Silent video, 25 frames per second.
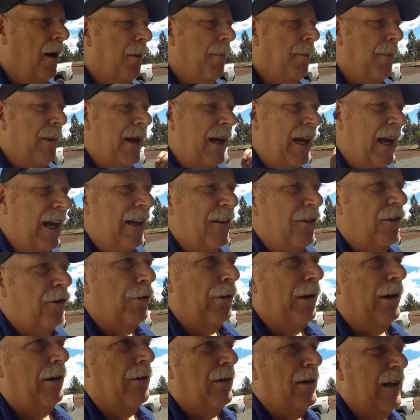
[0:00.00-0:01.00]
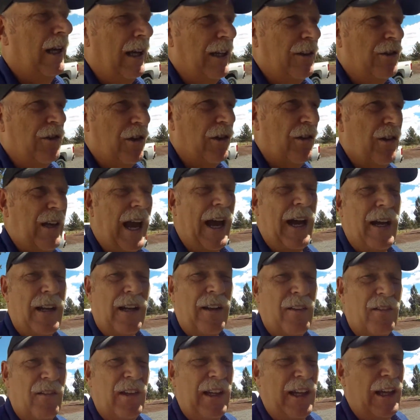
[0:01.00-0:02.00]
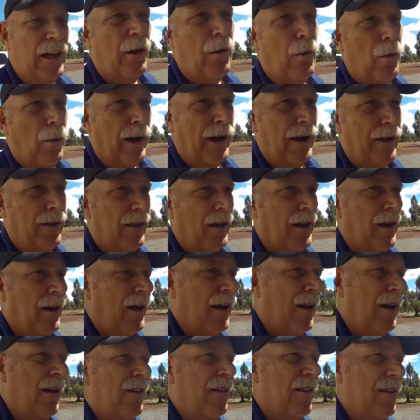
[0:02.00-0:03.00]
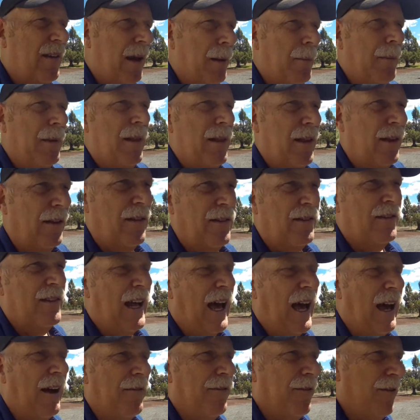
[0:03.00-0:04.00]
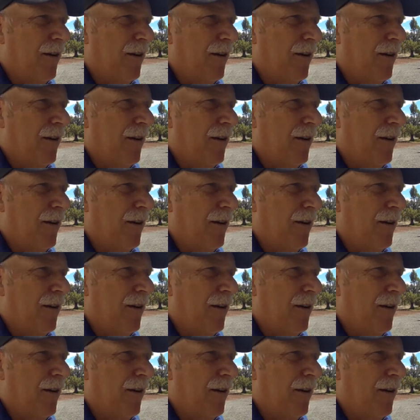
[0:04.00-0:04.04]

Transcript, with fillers: but history will teach us how to deal with some of this stuff.